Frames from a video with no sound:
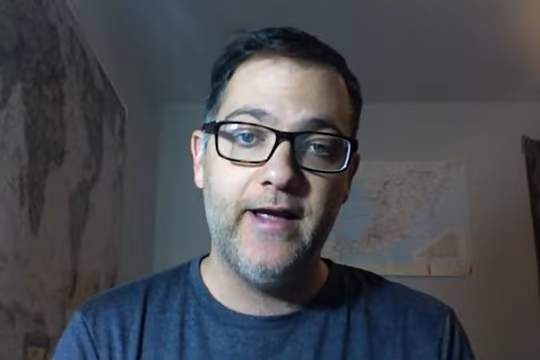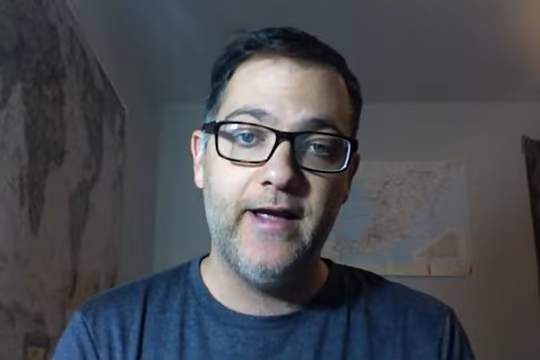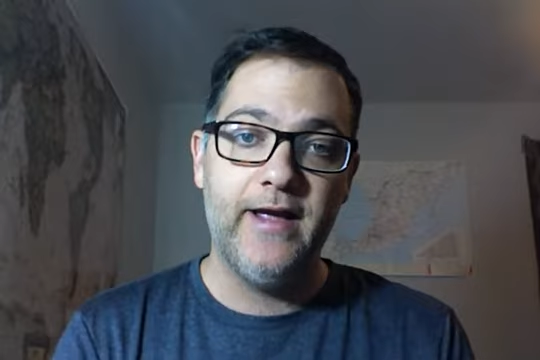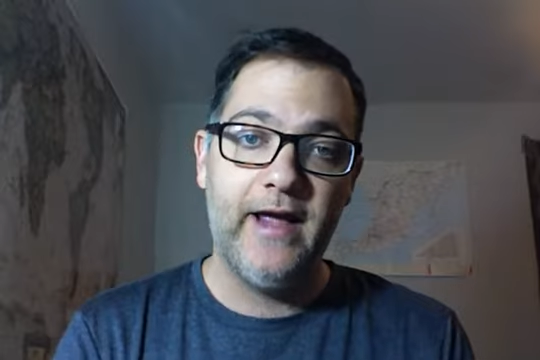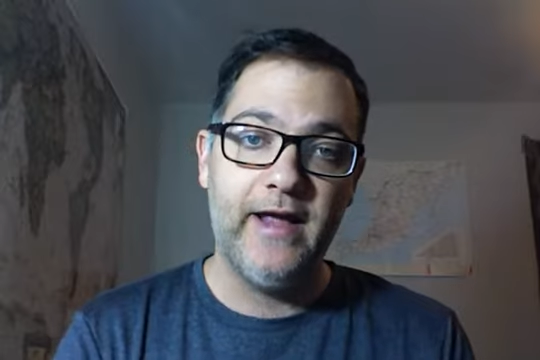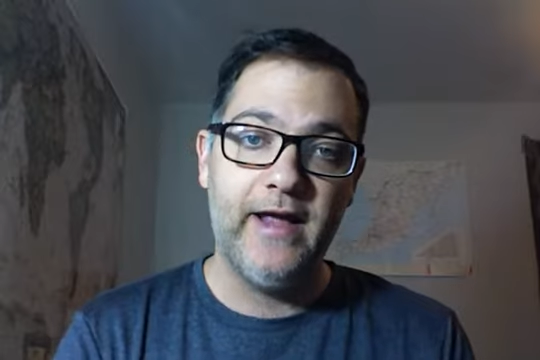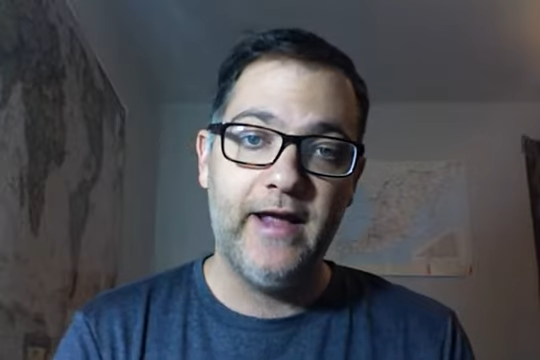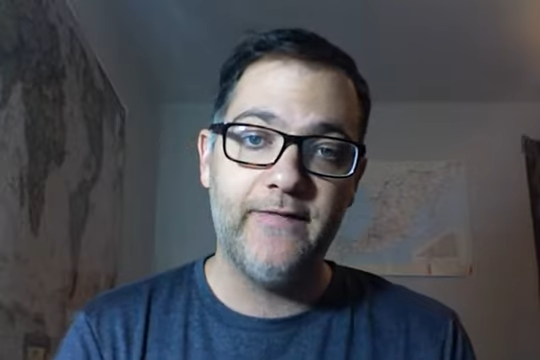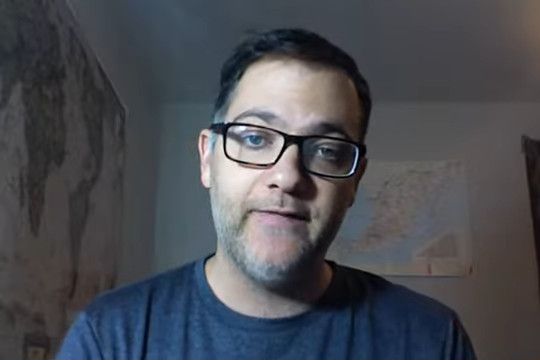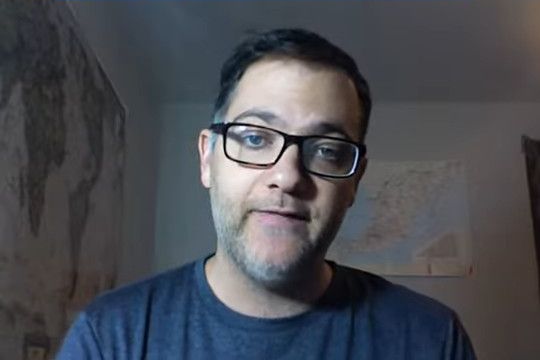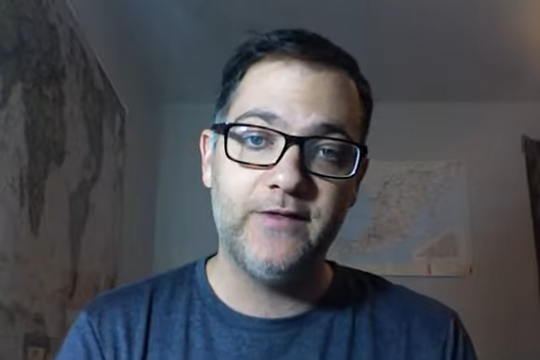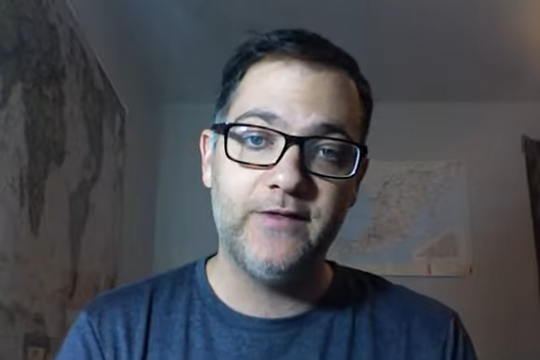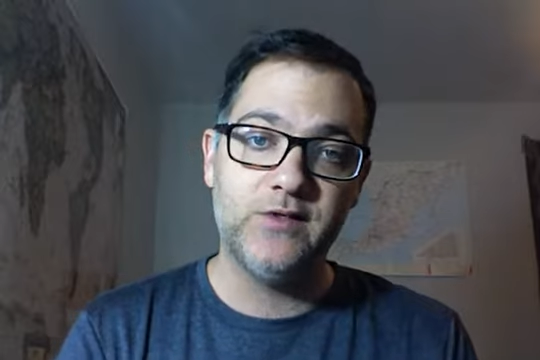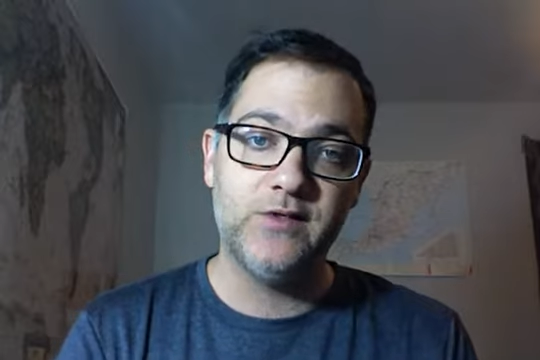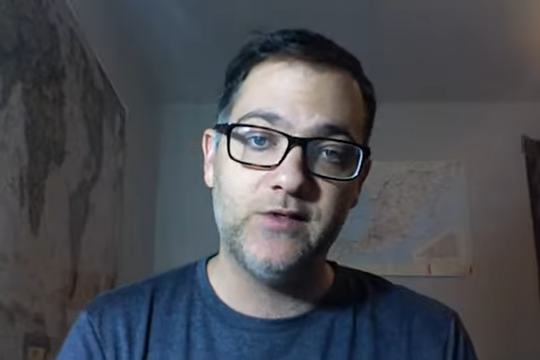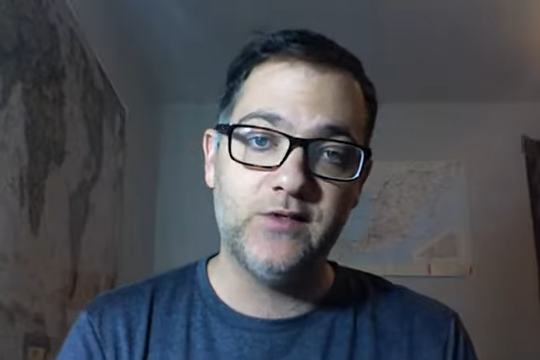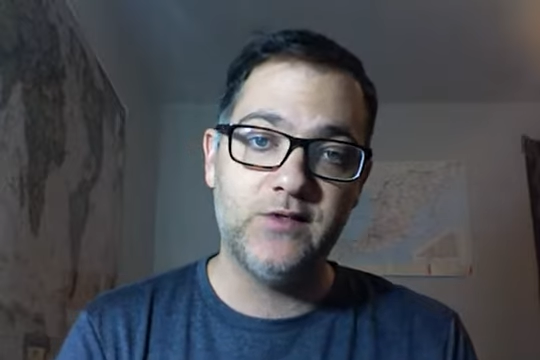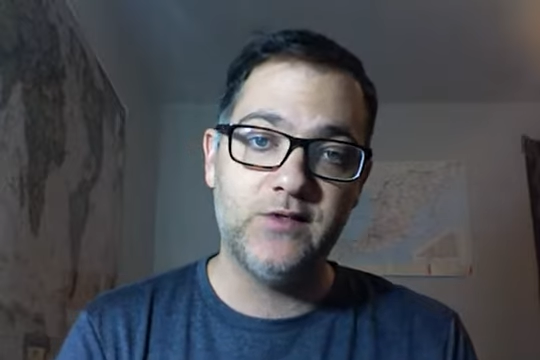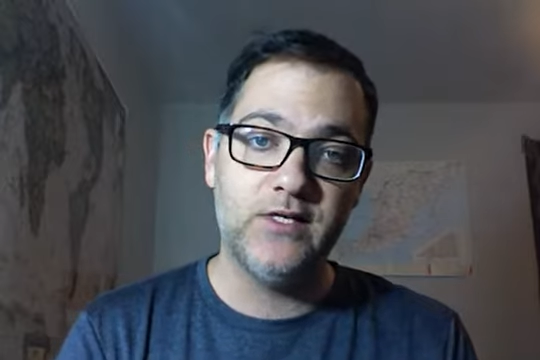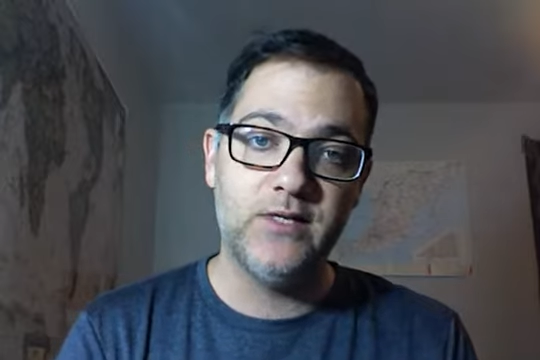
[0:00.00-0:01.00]
and this
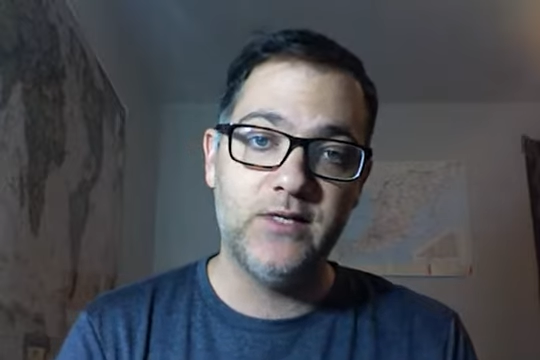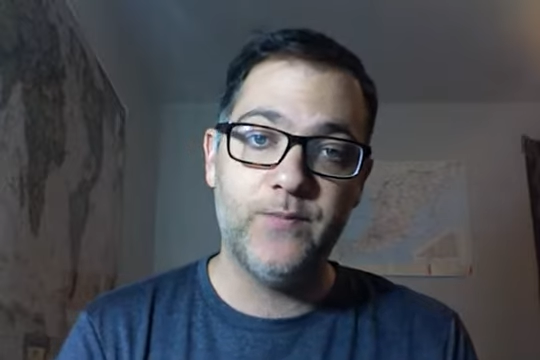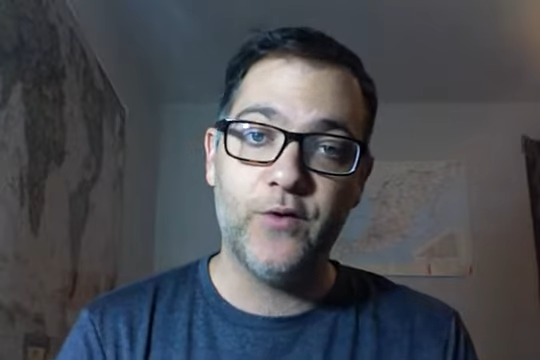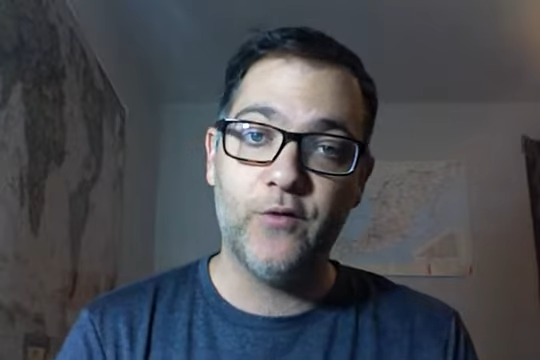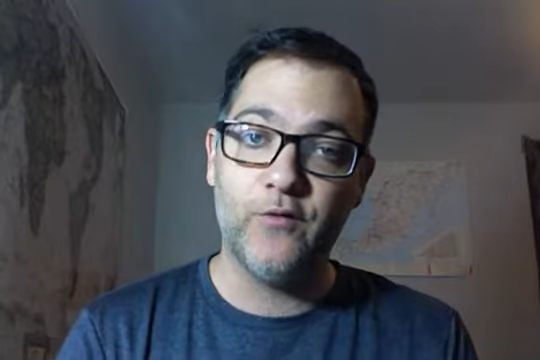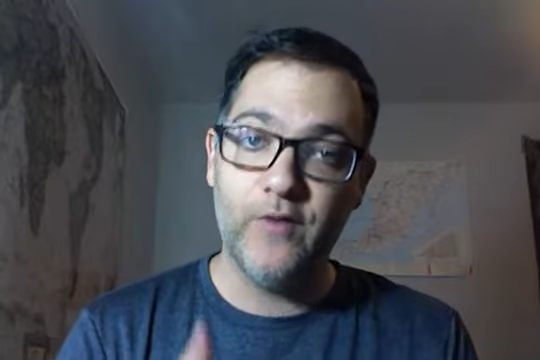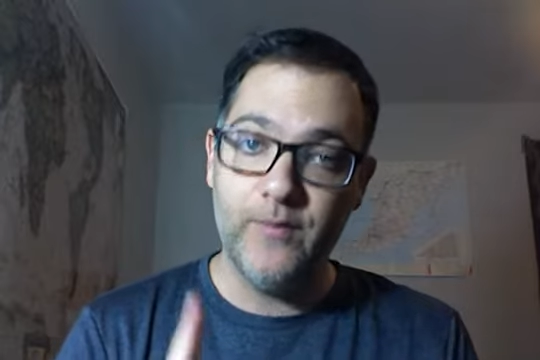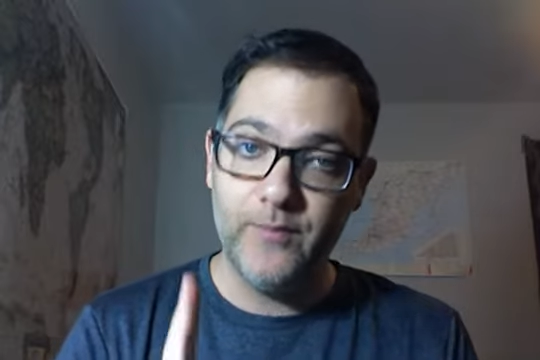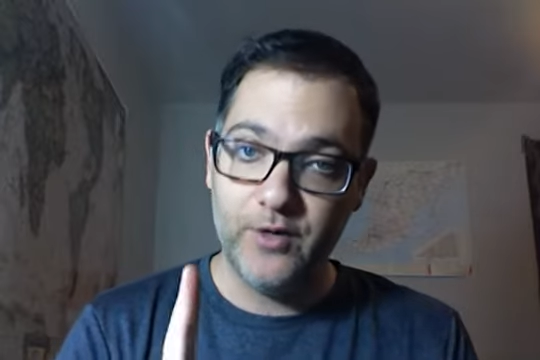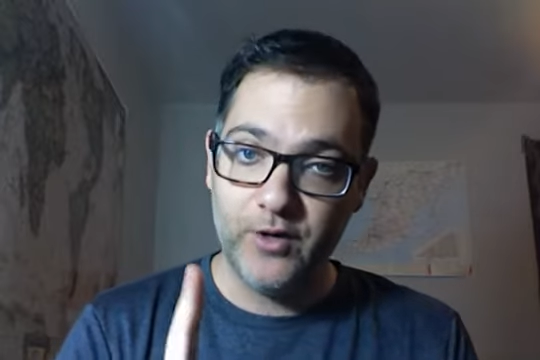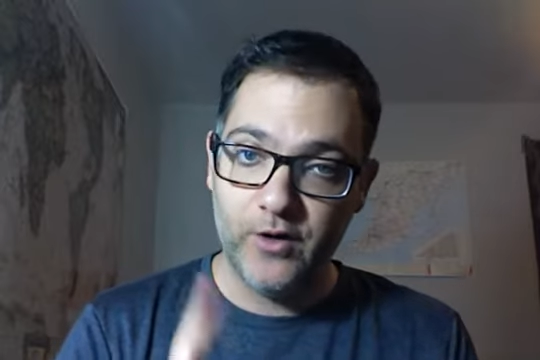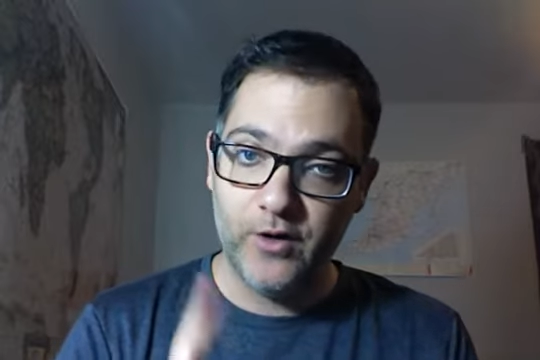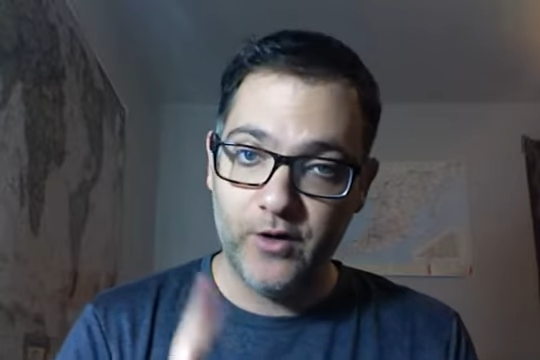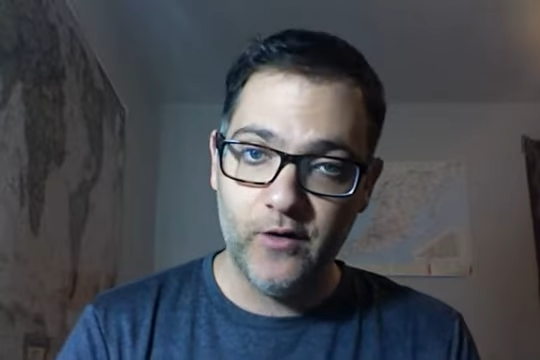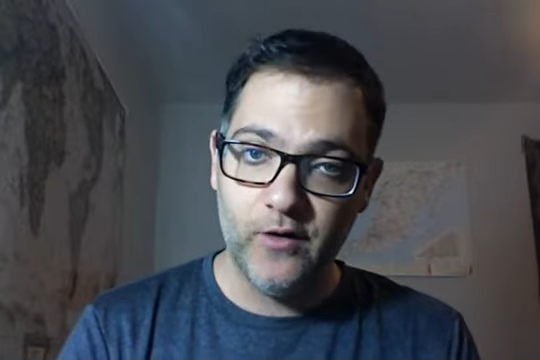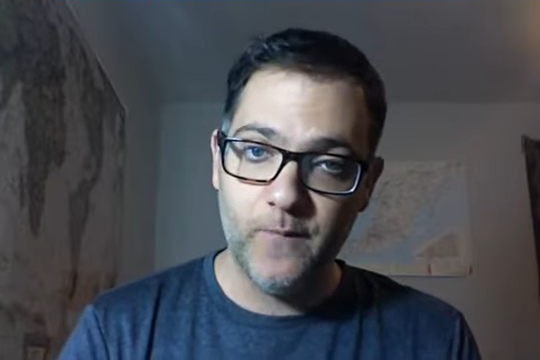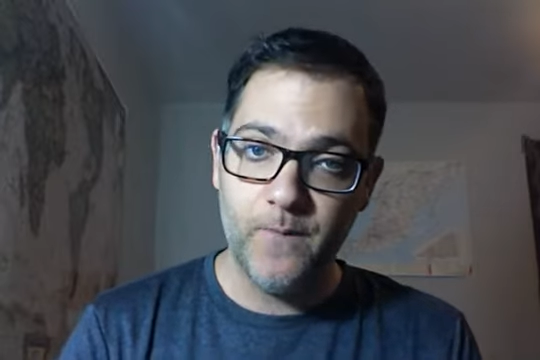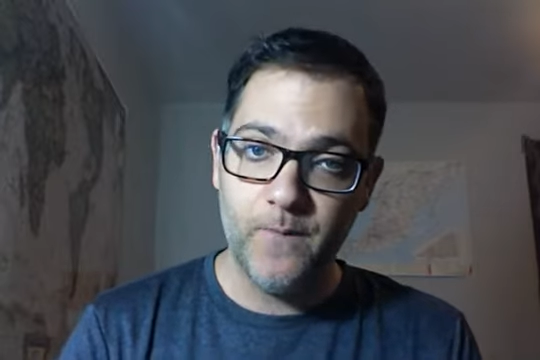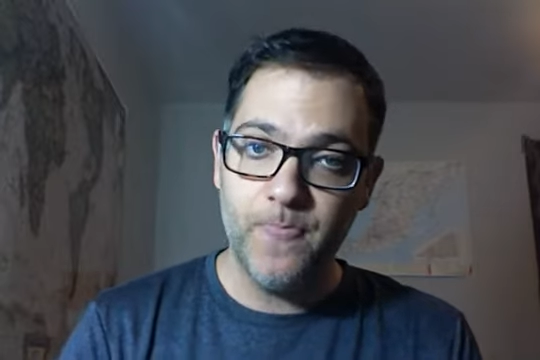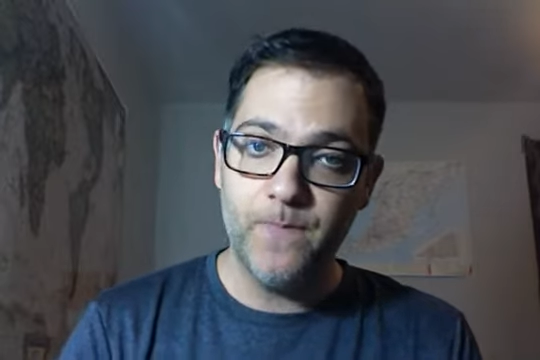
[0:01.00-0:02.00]
is the
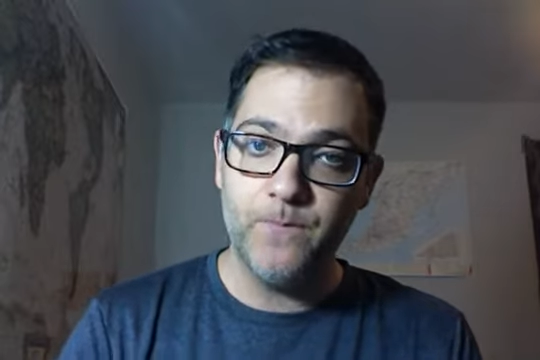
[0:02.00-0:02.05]
Perimeter